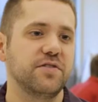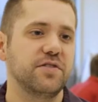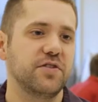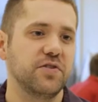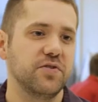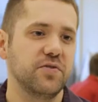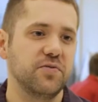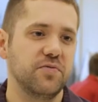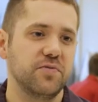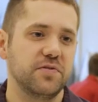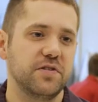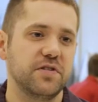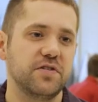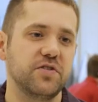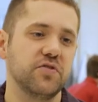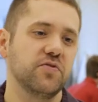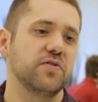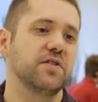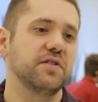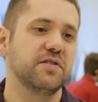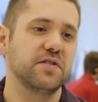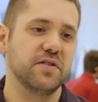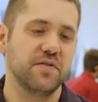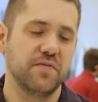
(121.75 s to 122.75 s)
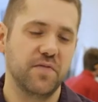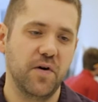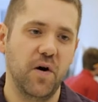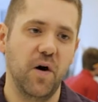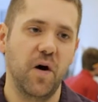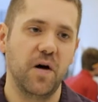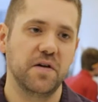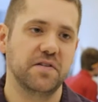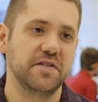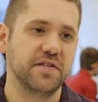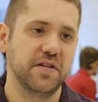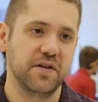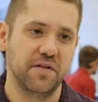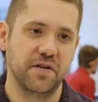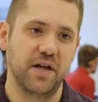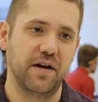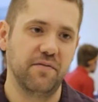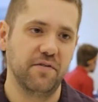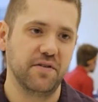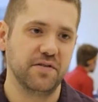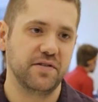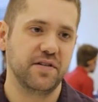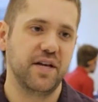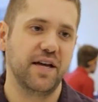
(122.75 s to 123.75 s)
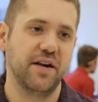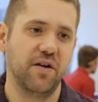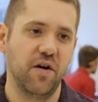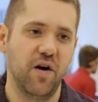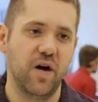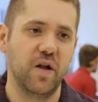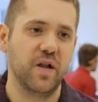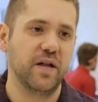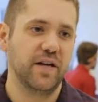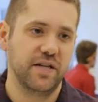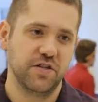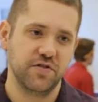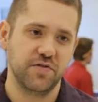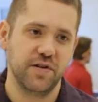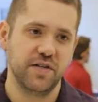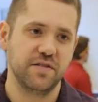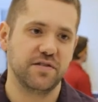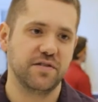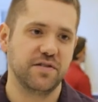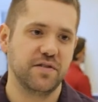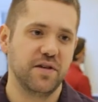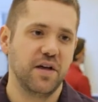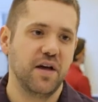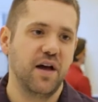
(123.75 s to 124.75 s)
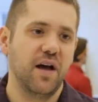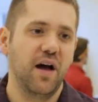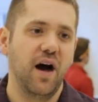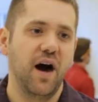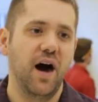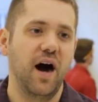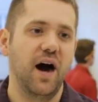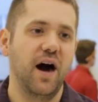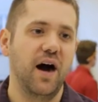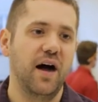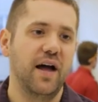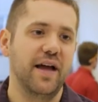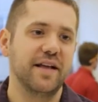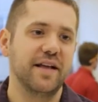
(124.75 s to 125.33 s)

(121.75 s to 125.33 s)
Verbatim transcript: to students of all skill levels and all interests. Uh,